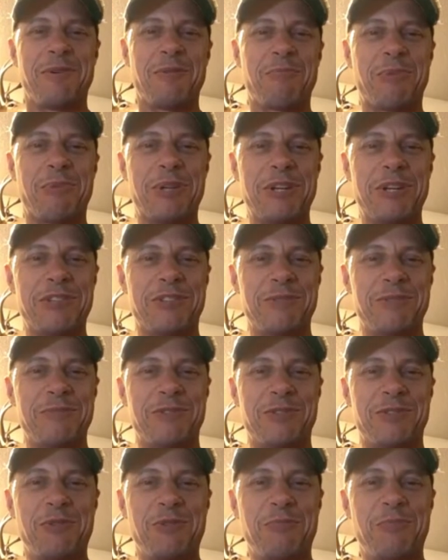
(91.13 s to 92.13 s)
We were playing
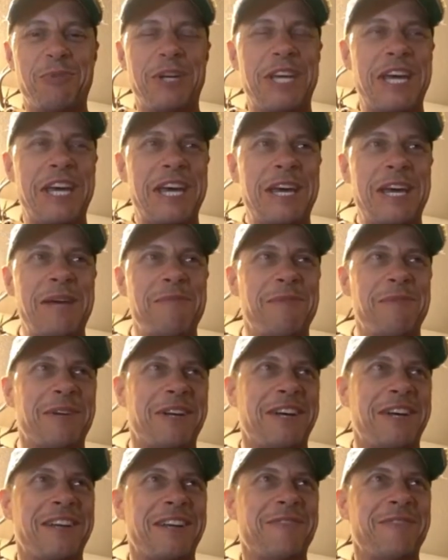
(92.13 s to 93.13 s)
some stupid game
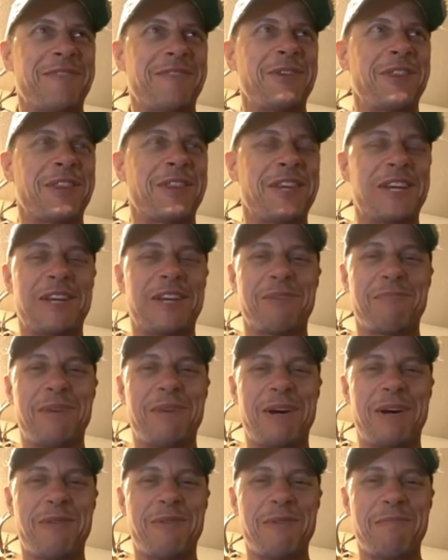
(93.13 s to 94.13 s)
and I wasn't thinking
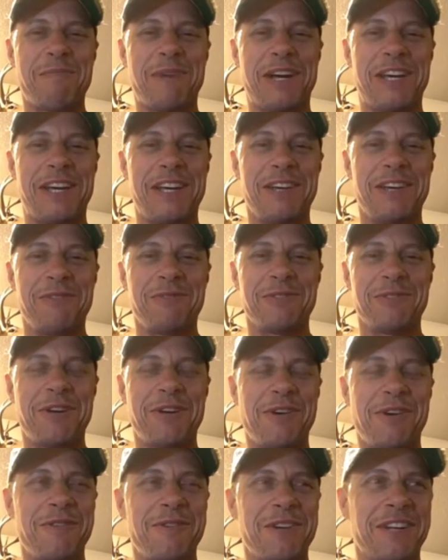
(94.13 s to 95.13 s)
about where my head was
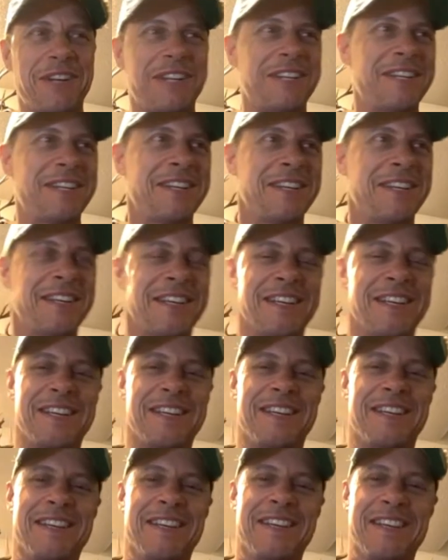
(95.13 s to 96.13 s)
going.
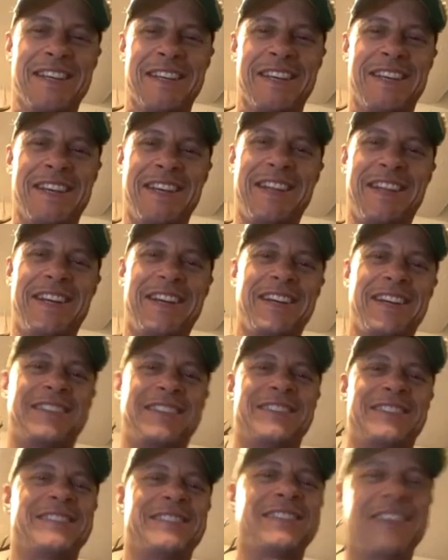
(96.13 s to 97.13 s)
And
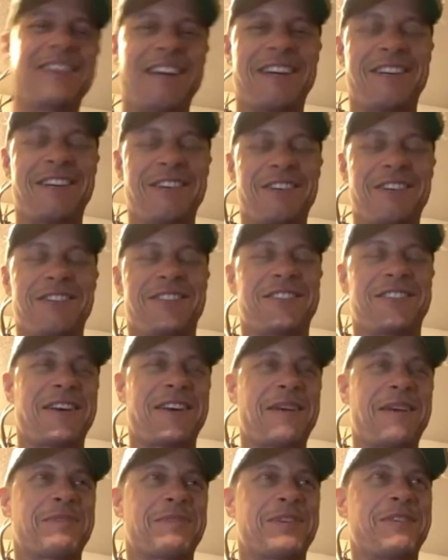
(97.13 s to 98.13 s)
I could have
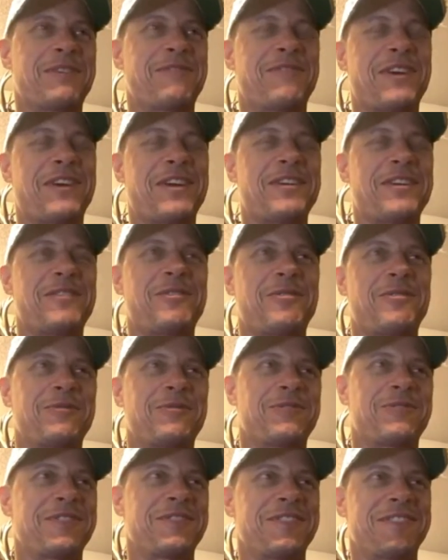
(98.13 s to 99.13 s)
stopped it if I'd have
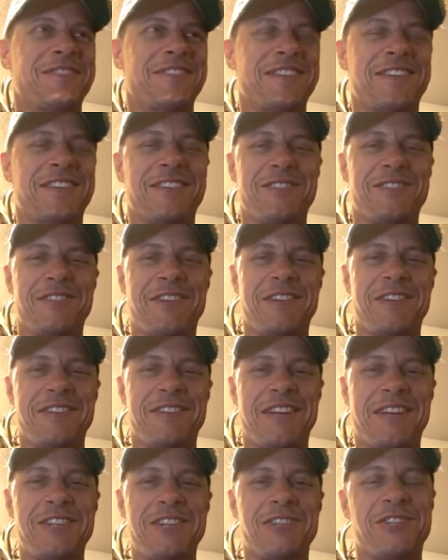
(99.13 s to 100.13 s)
known, because
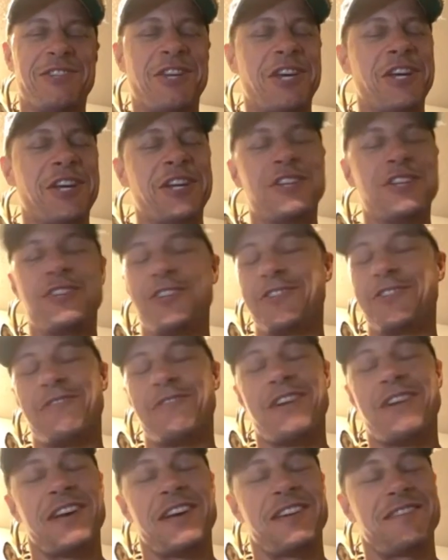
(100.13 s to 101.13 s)
I just hit it just
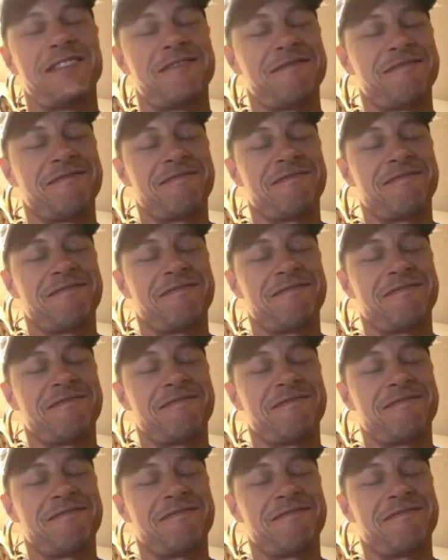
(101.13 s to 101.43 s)
right.